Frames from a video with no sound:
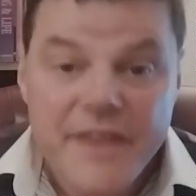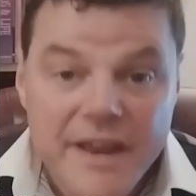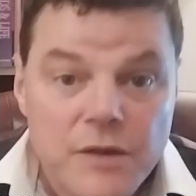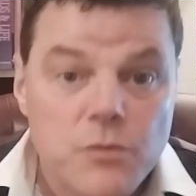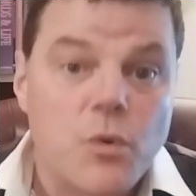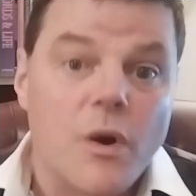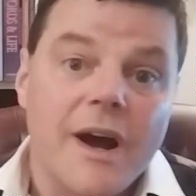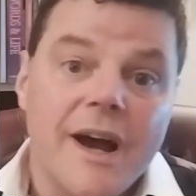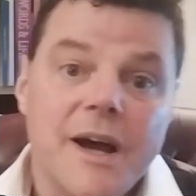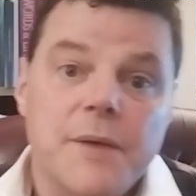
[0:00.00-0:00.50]

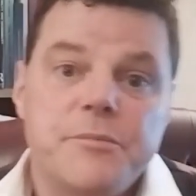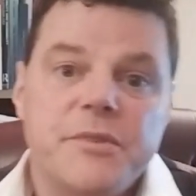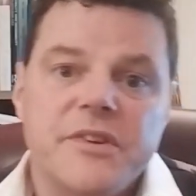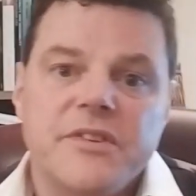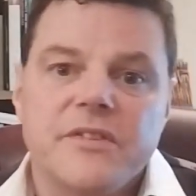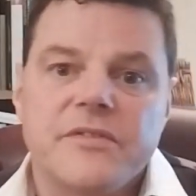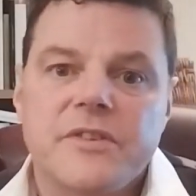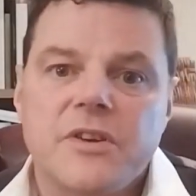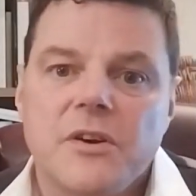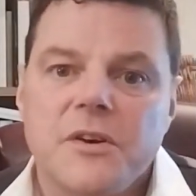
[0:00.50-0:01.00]
then what
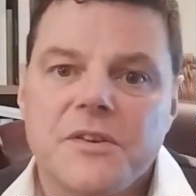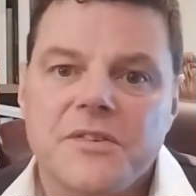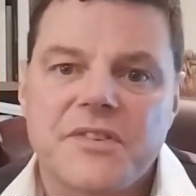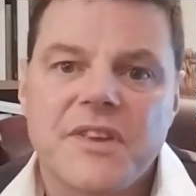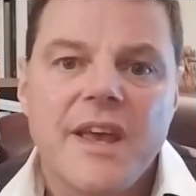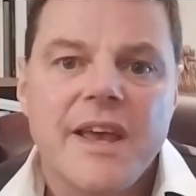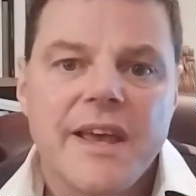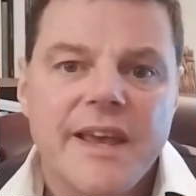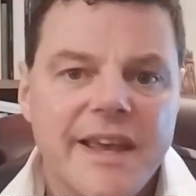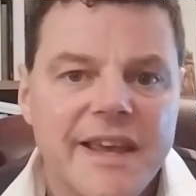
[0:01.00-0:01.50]
happens, of
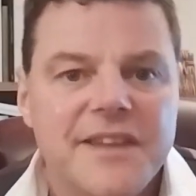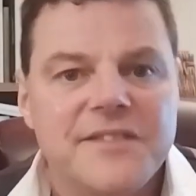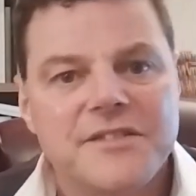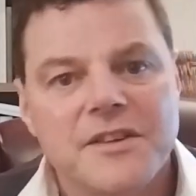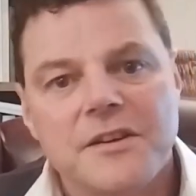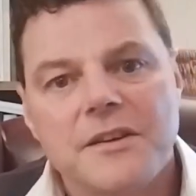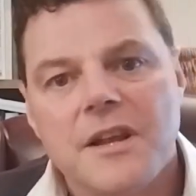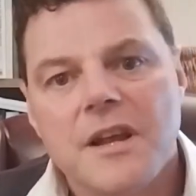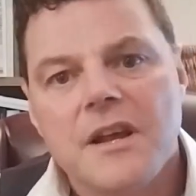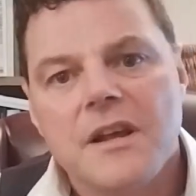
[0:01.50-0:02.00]
course, is
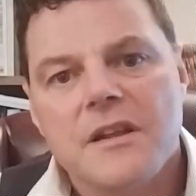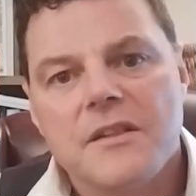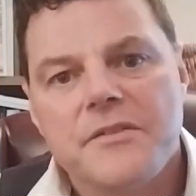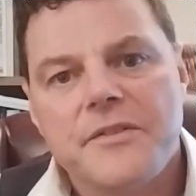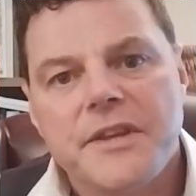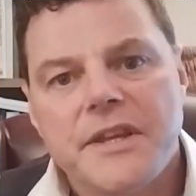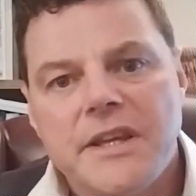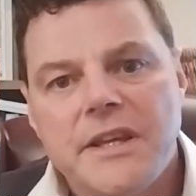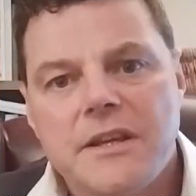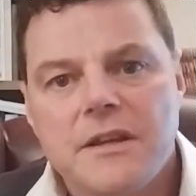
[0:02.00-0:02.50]
that
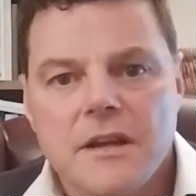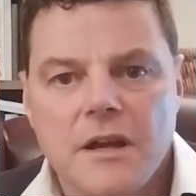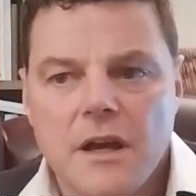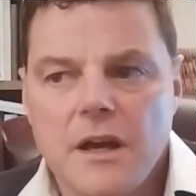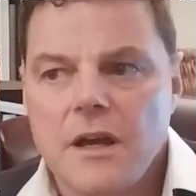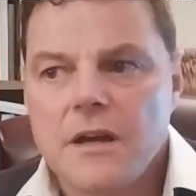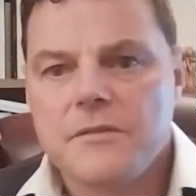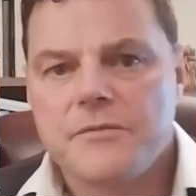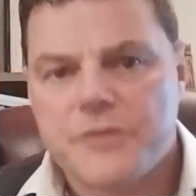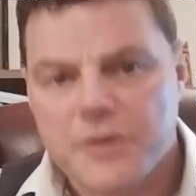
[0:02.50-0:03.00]

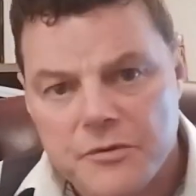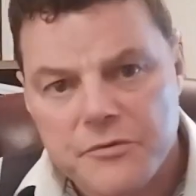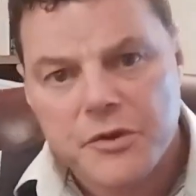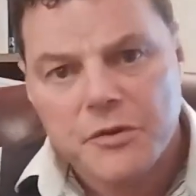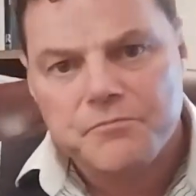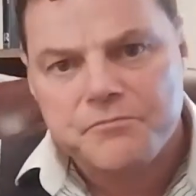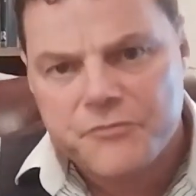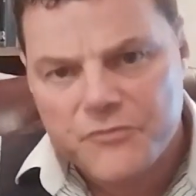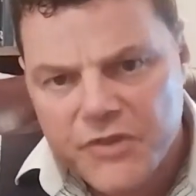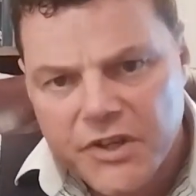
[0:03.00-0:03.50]

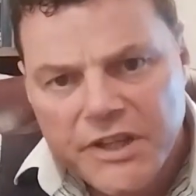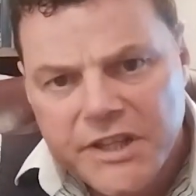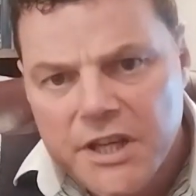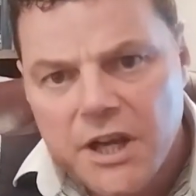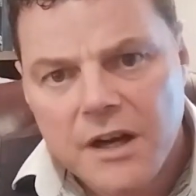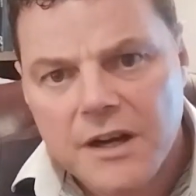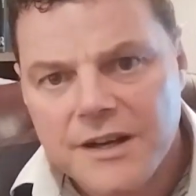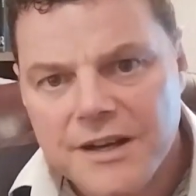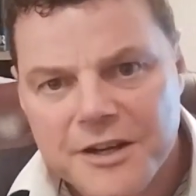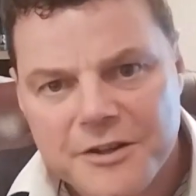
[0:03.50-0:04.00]
the
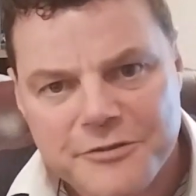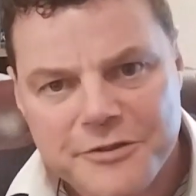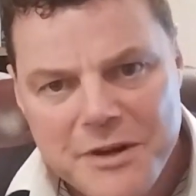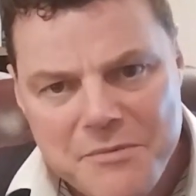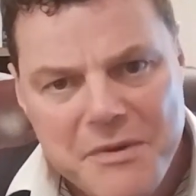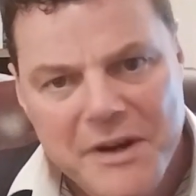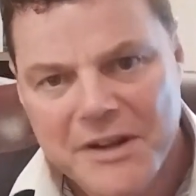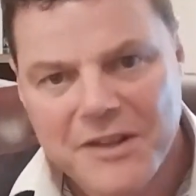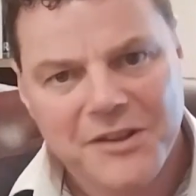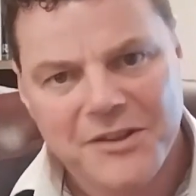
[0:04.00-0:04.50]
young
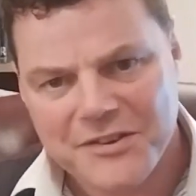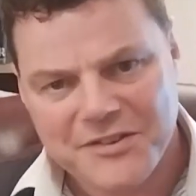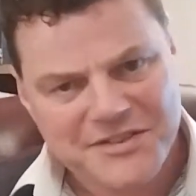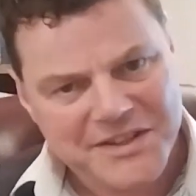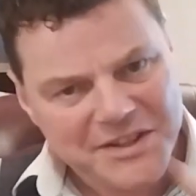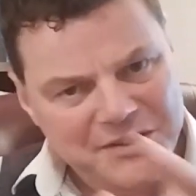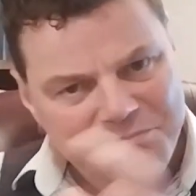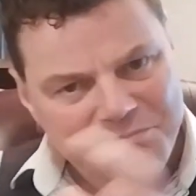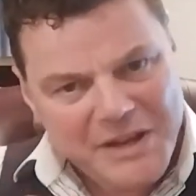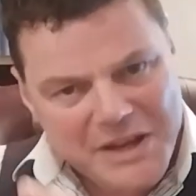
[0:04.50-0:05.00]
criminals,
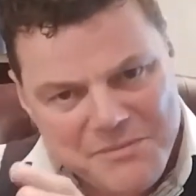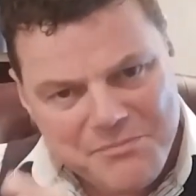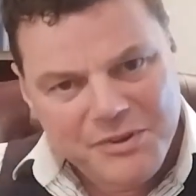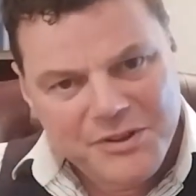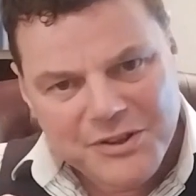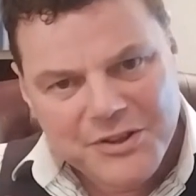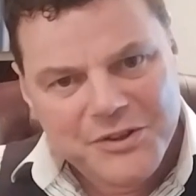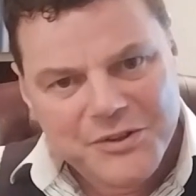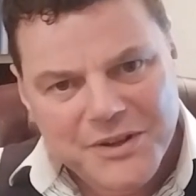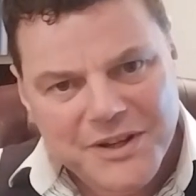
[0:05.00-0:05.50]
these
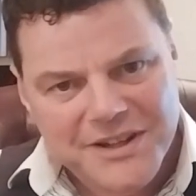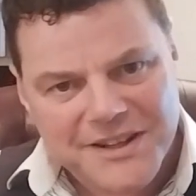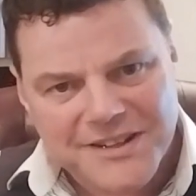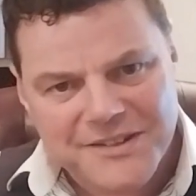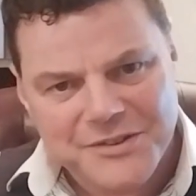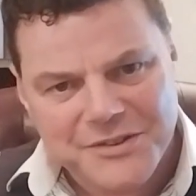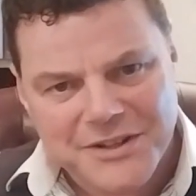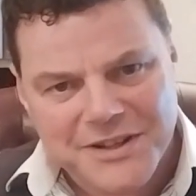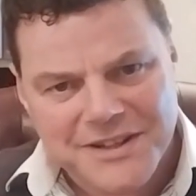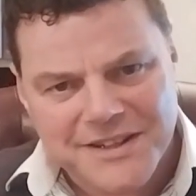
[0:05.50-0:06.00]
people who
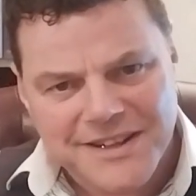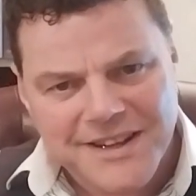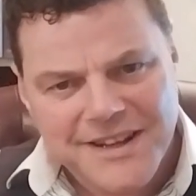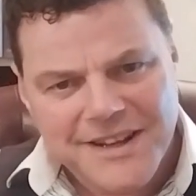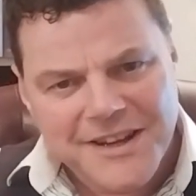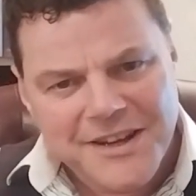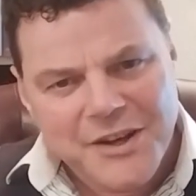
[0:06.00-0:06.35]
are